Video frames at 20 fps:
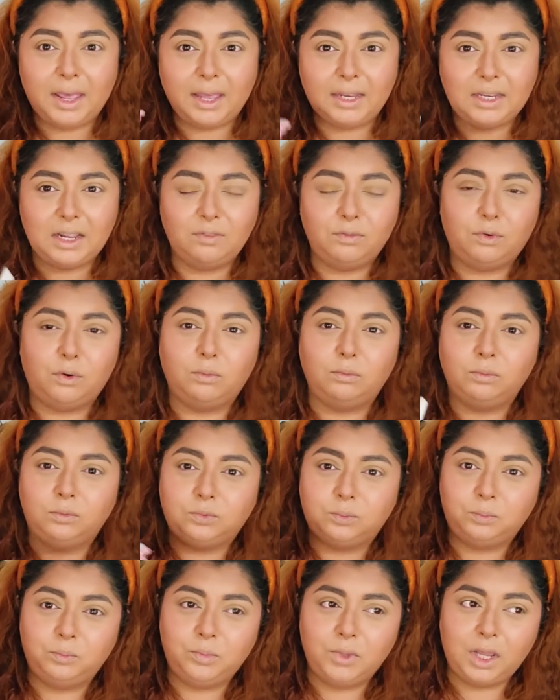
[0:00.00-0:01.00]
And then
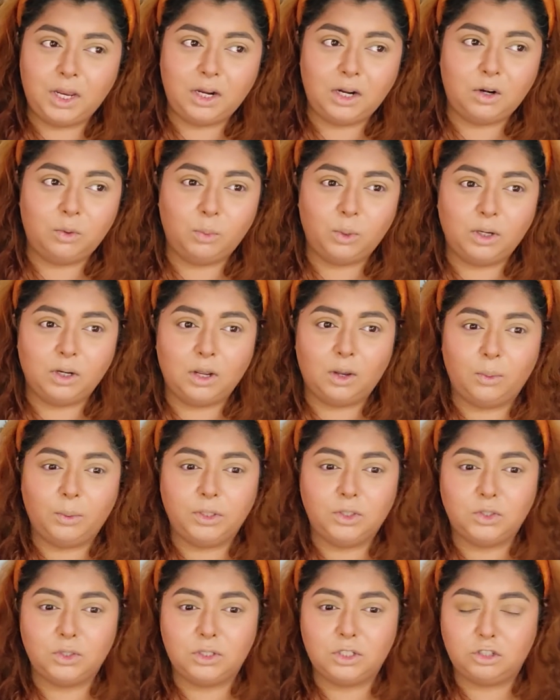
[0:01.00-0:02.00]
from there
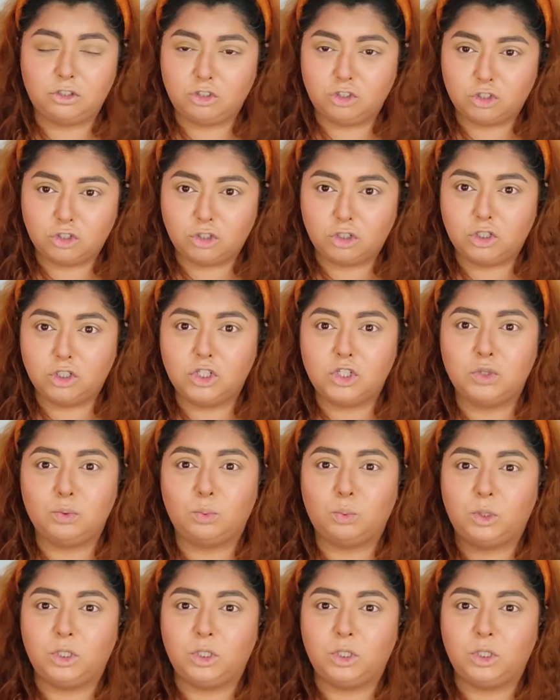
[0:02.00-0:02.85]
going to the church,